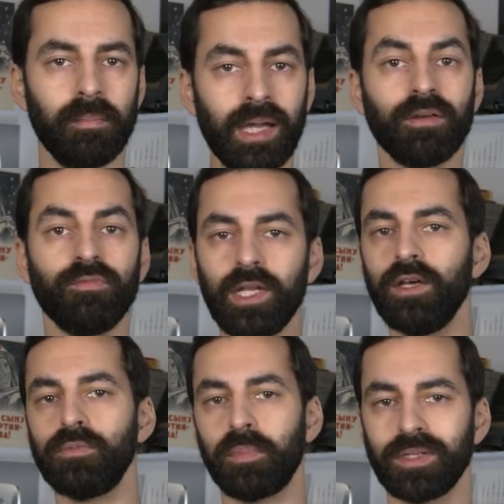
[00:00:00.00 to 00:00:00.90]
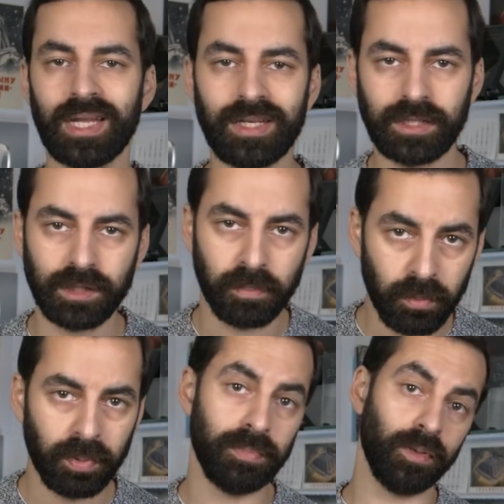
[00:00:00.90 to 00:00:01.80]
make videos pretending to
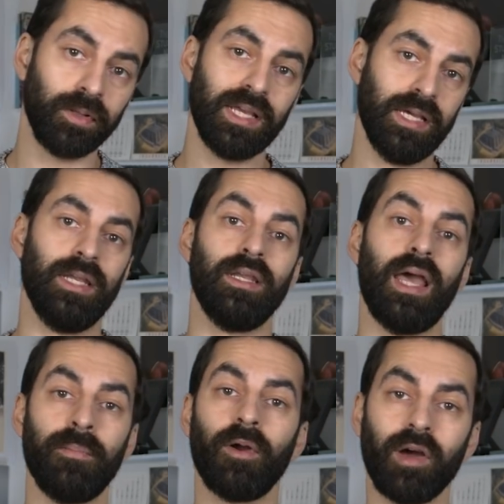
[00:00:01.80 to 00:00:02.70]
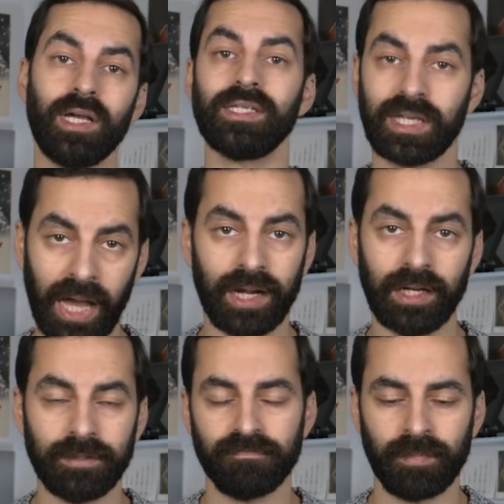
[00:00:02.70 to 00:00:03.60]
put people in an MRI scanner.